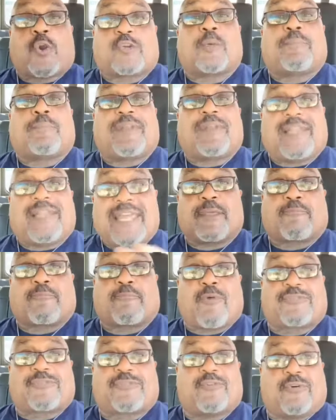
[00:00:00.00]
to believe the
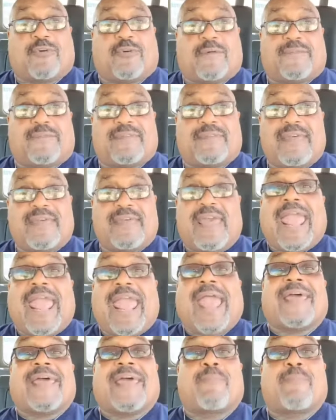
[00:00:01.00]
breakthrough.
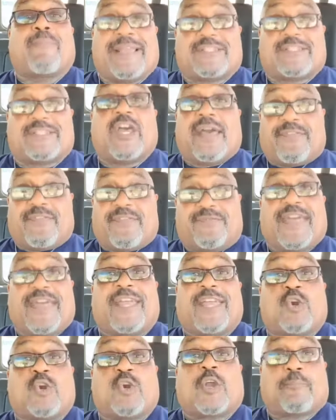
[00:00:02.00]
And that means
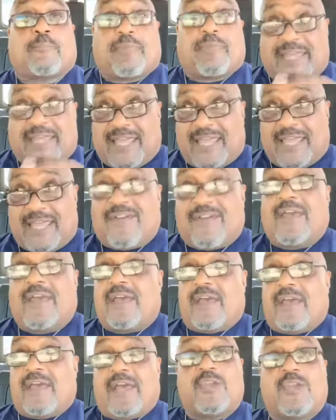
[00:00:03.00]
then you can believe
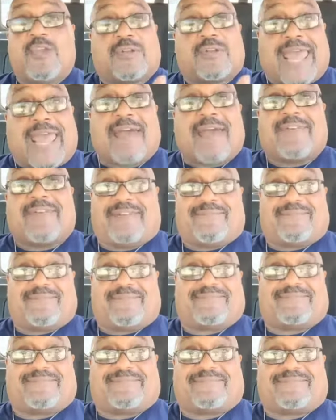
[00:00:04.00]
you have it.
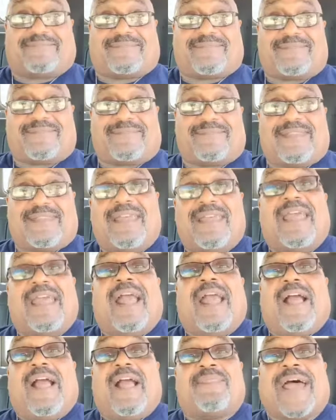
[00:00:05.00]

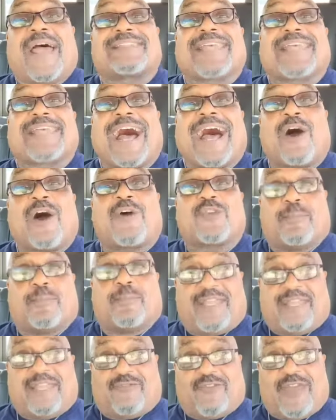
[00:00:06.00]
That's how you
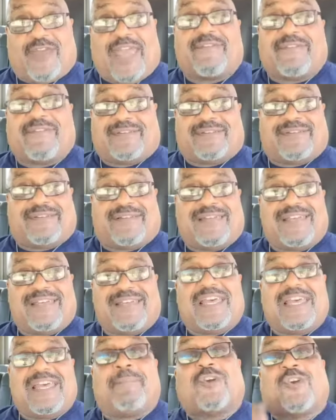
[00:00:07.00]
believe you have it,
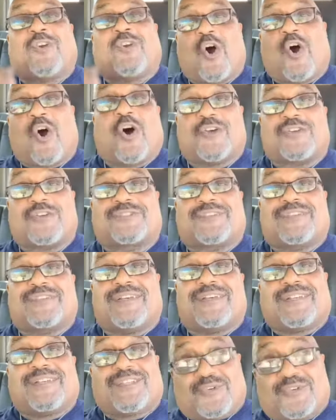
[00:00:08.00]
because
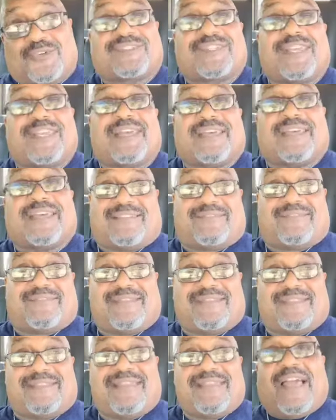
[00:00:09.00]
you see it.
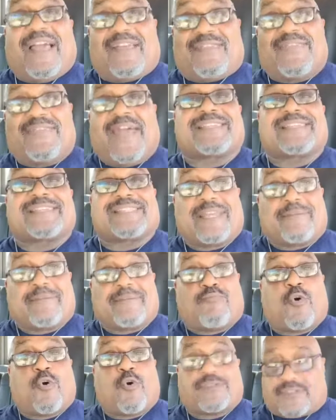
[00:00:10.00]
That's the
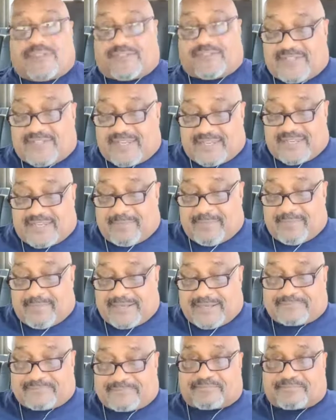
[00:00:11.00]
importance of seeing it. Amen.